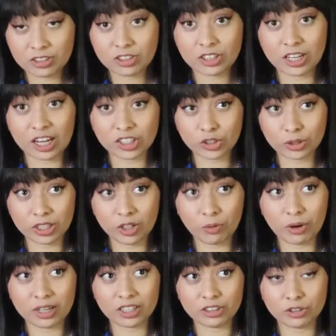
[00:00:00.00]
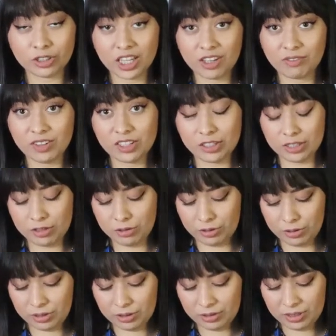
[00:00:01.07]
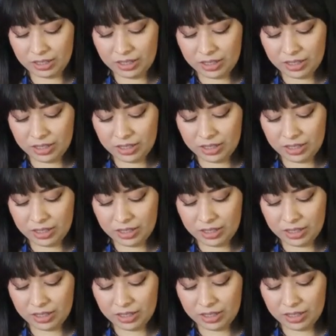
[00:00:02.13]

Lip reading: She actually wanted to give me Jesus.